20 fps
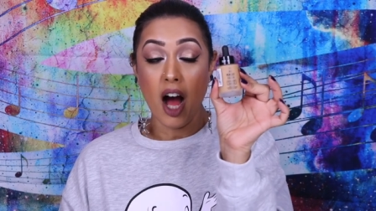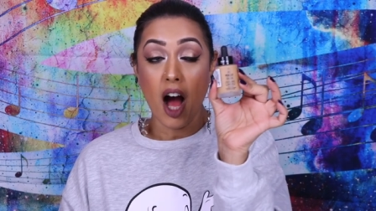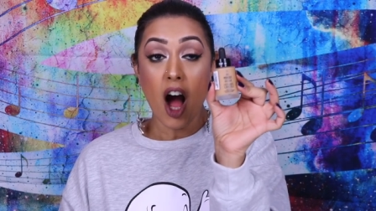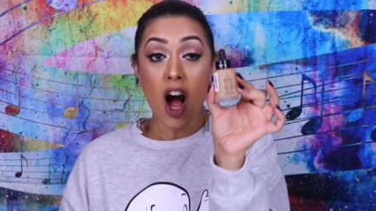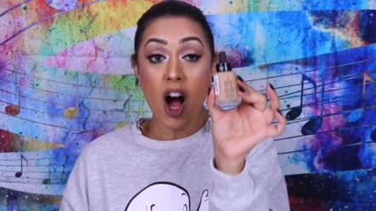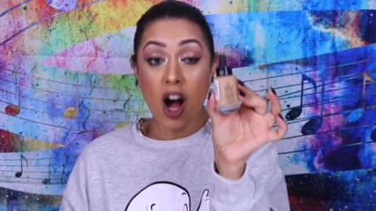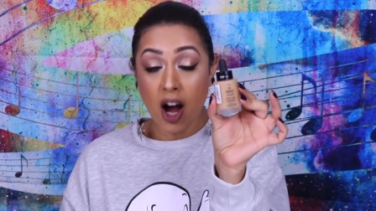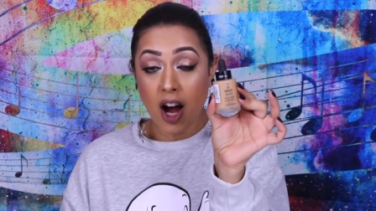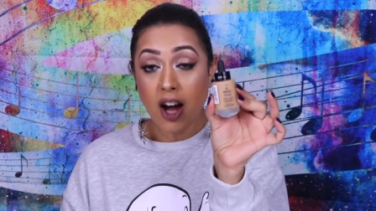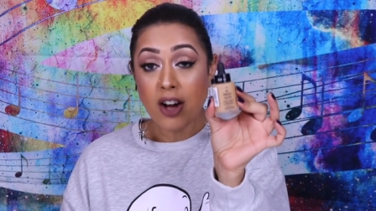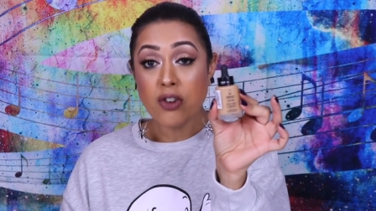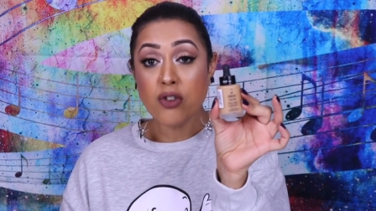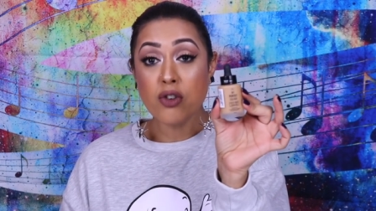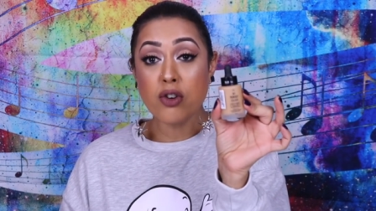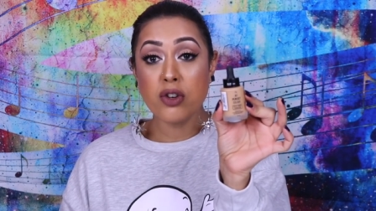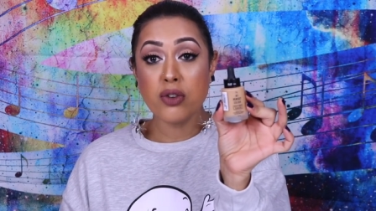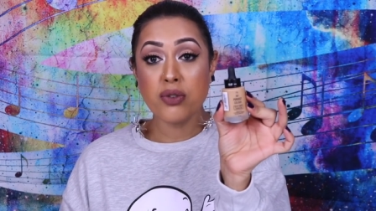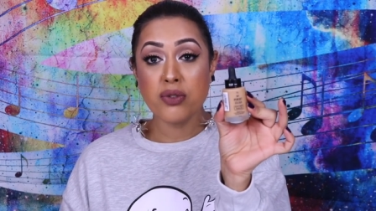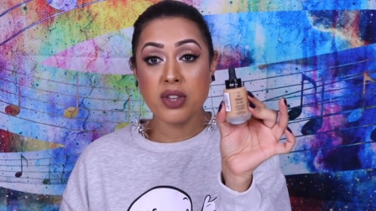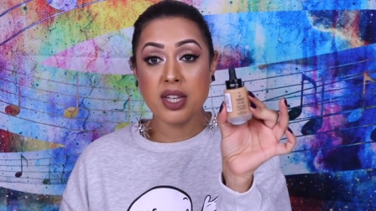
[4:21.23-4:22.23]
a
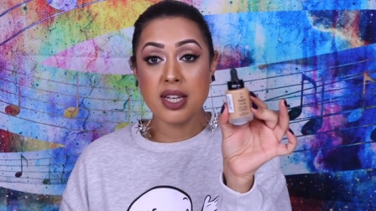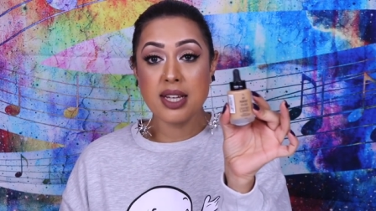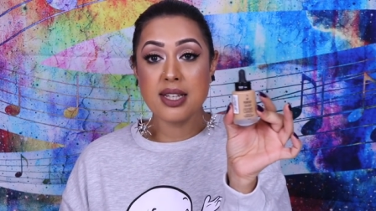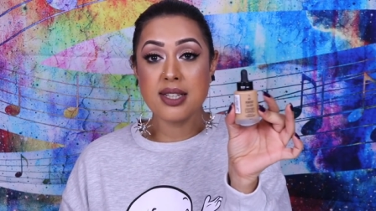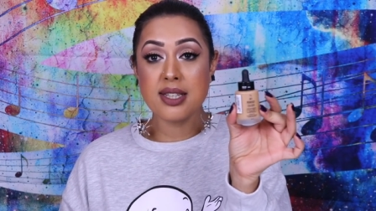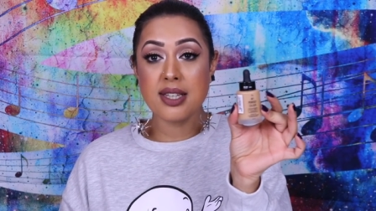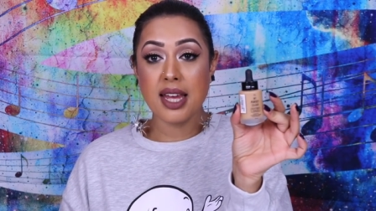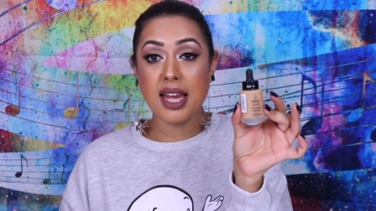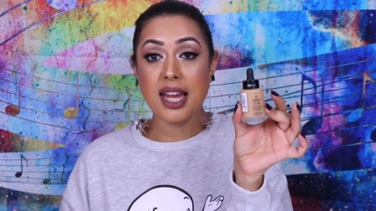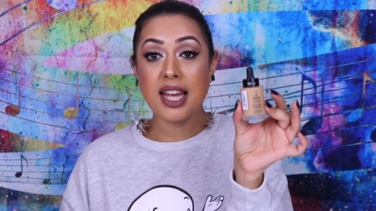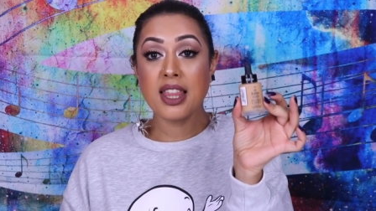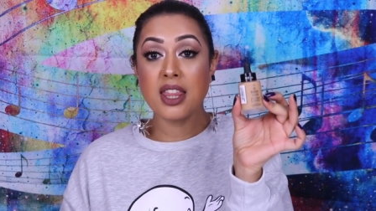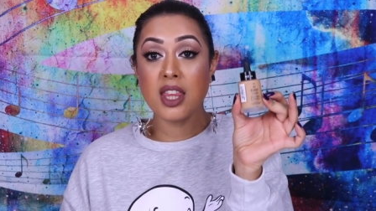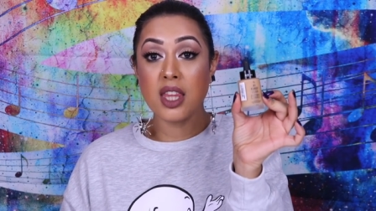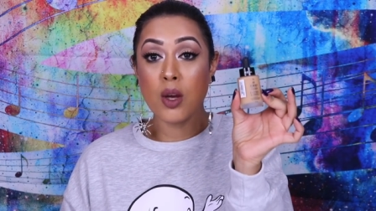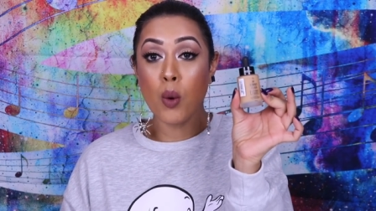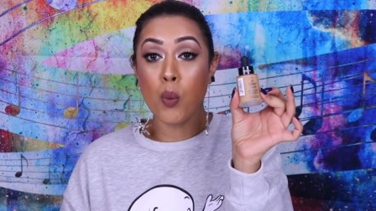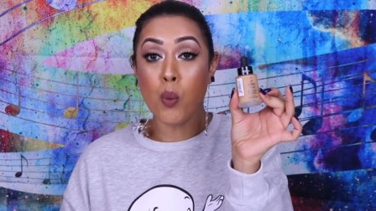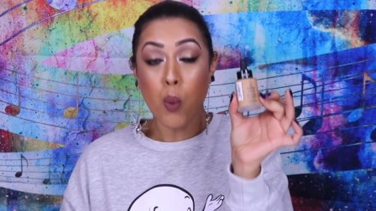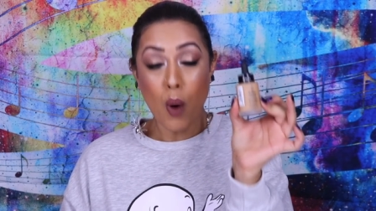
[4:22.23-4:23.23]
hundred of these in
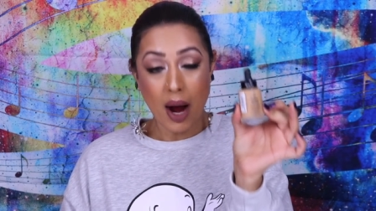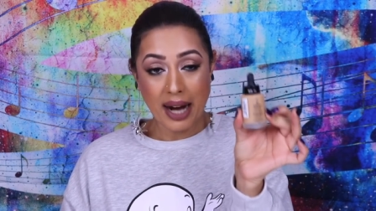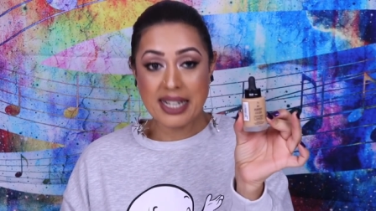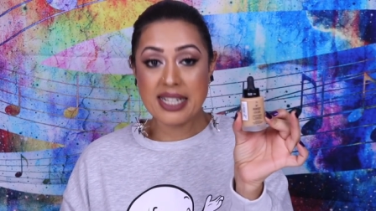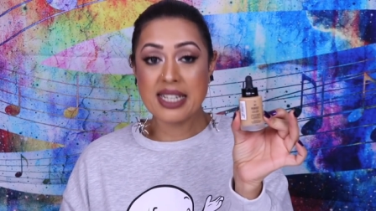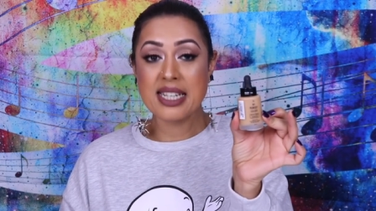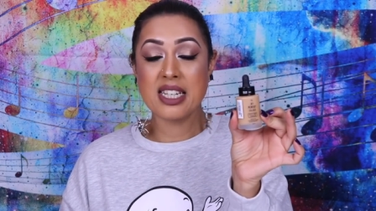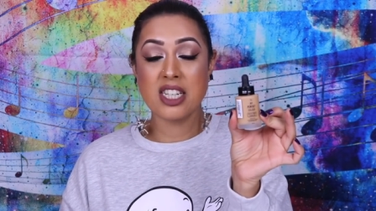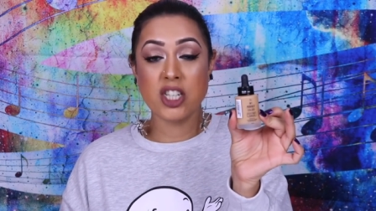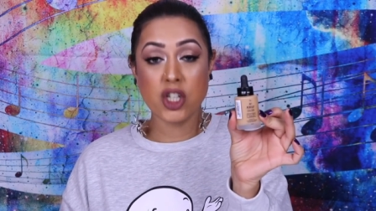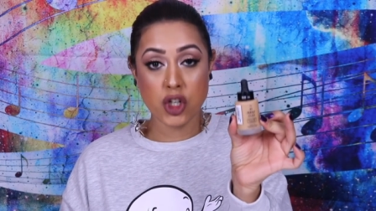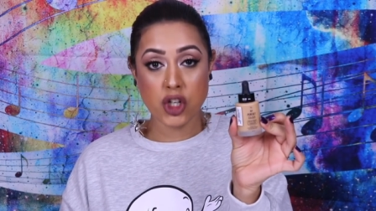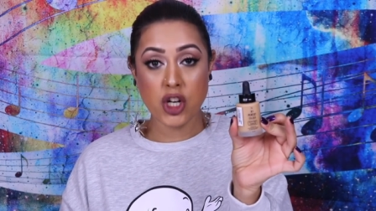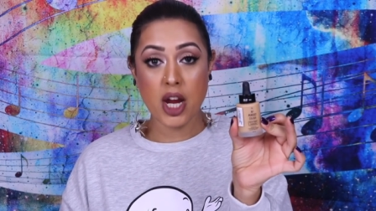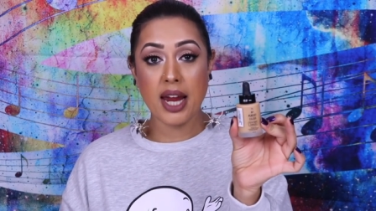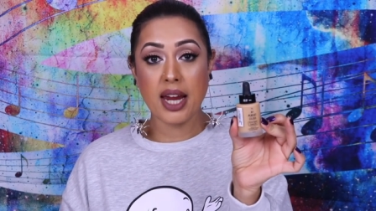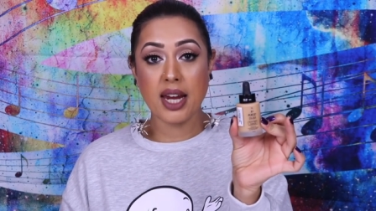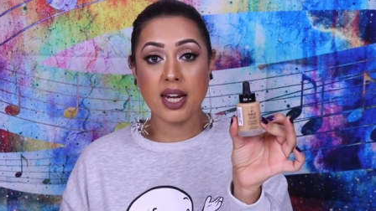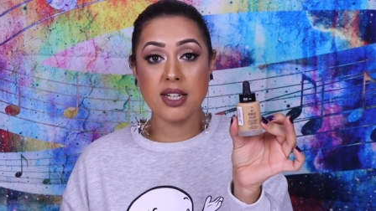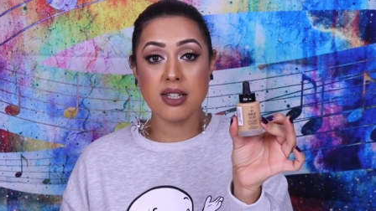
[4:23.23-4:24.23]
the whitest
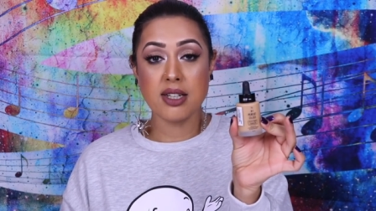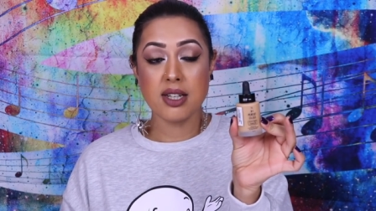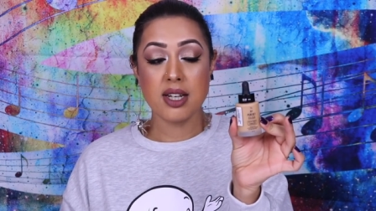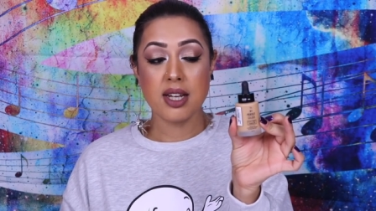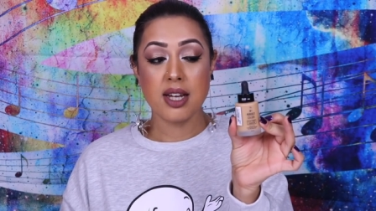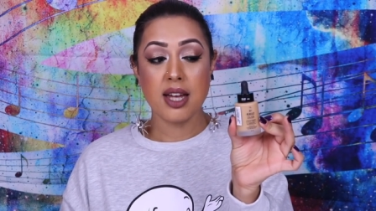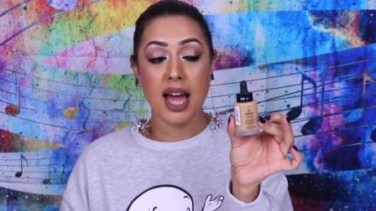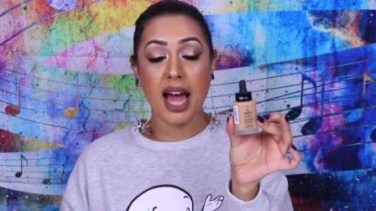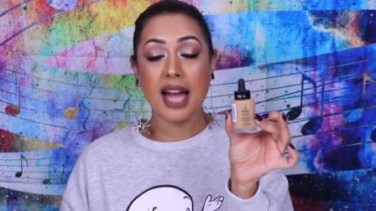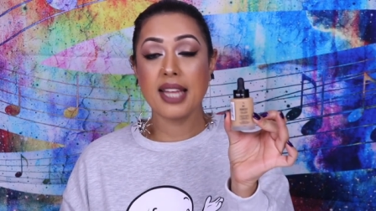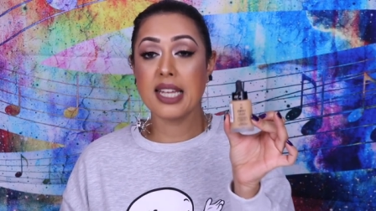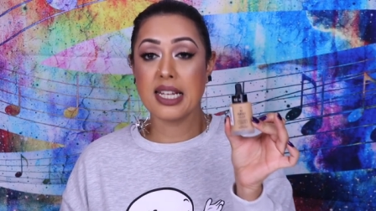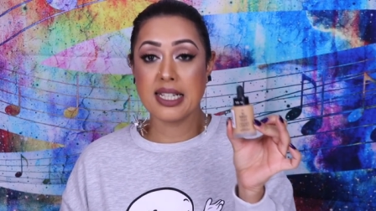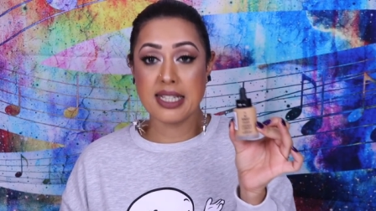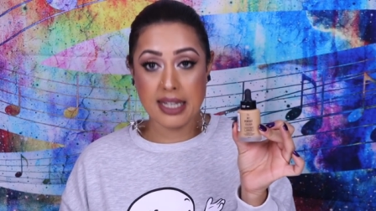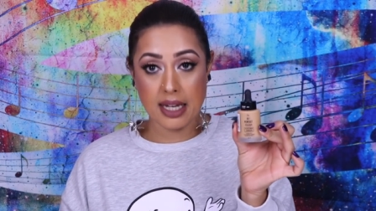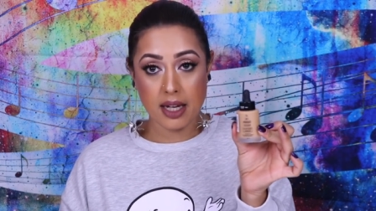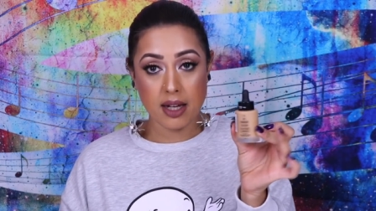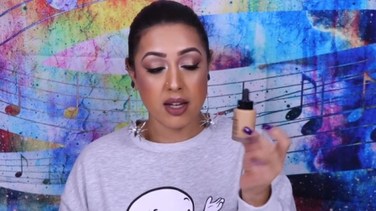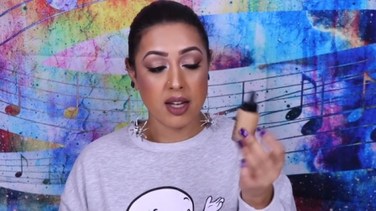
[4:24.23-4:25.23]
shade and
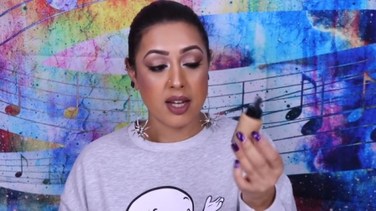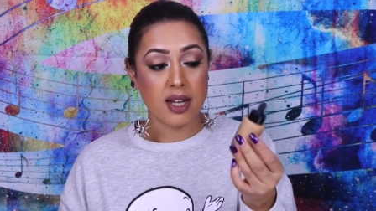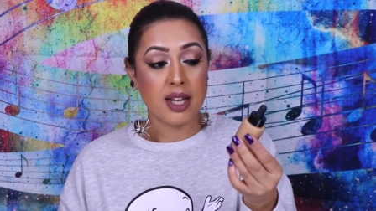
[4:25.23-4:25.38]
that's it.